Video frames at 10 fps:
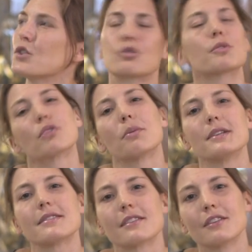there are
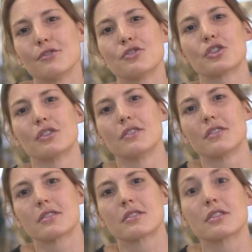probably
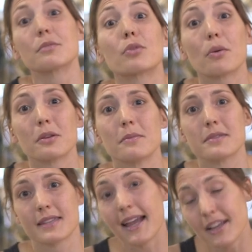solutions to
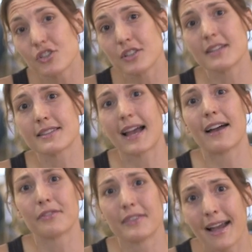problems that engineers
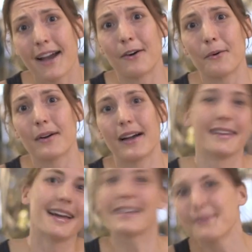have now,
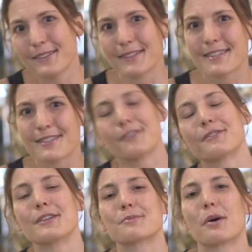and the animals
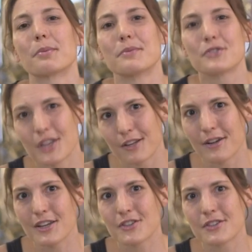solved those problems
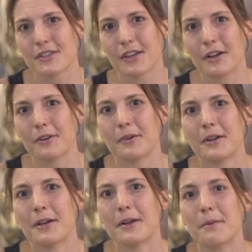generations ago.
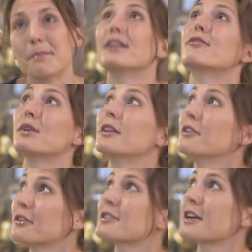But if we
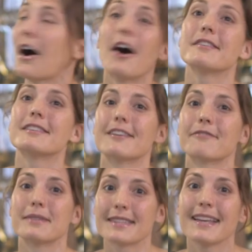looked hard
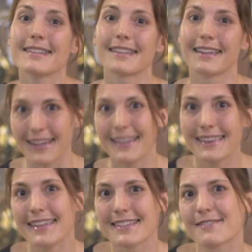enough, potentially
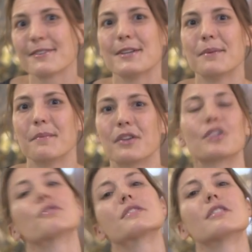in this room,
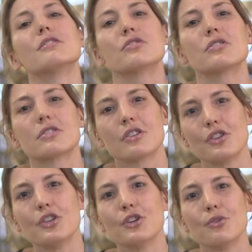there are solutions to
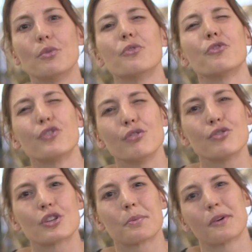new
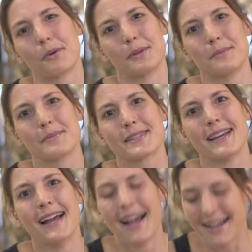future problems.
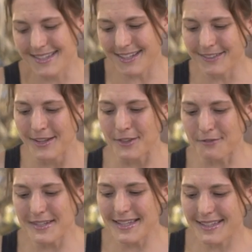And so
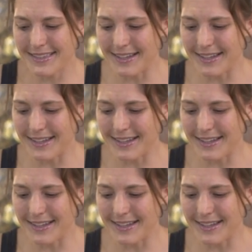the reason